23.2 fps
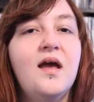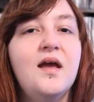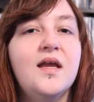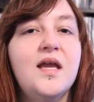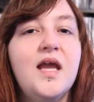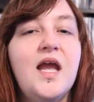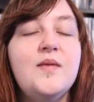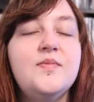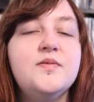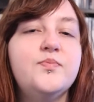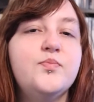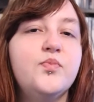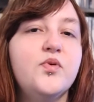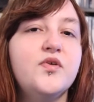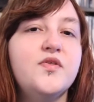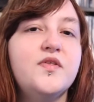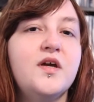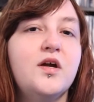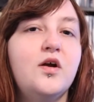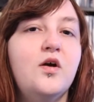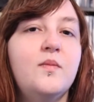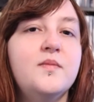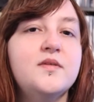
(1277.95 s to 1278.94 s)
Gabe's
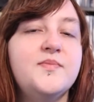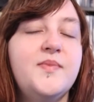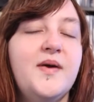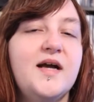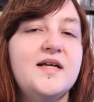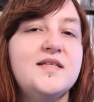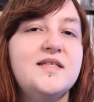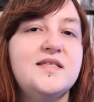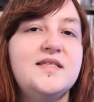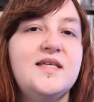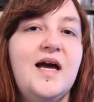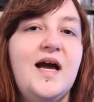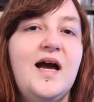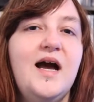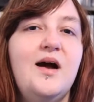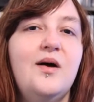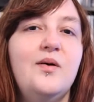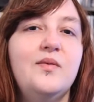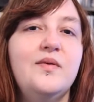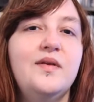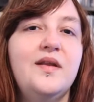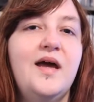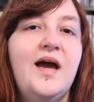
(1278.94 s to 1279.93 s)
brother comes back to
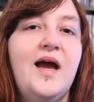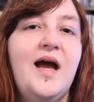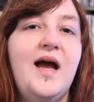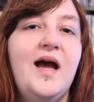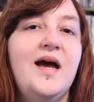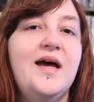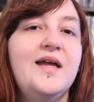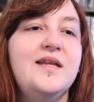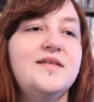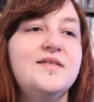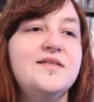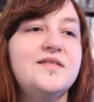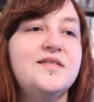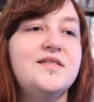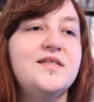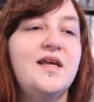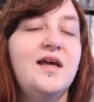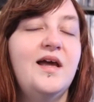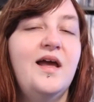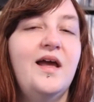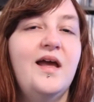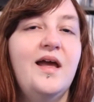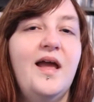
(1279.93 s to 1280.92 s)
town,
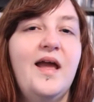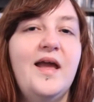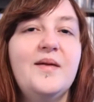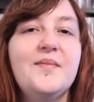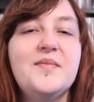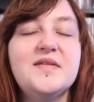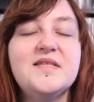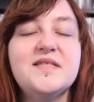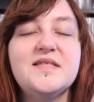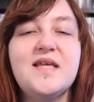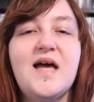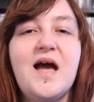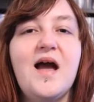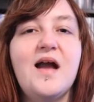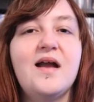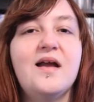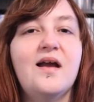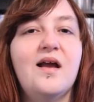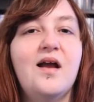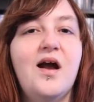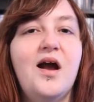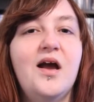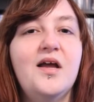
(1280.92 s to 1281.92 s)
and him and
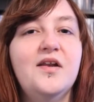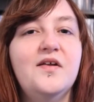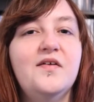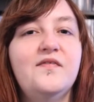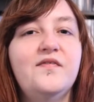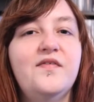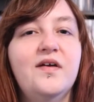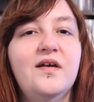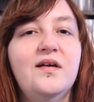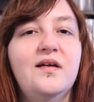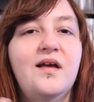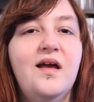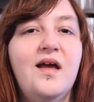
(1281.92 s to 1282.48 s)
Zach kind of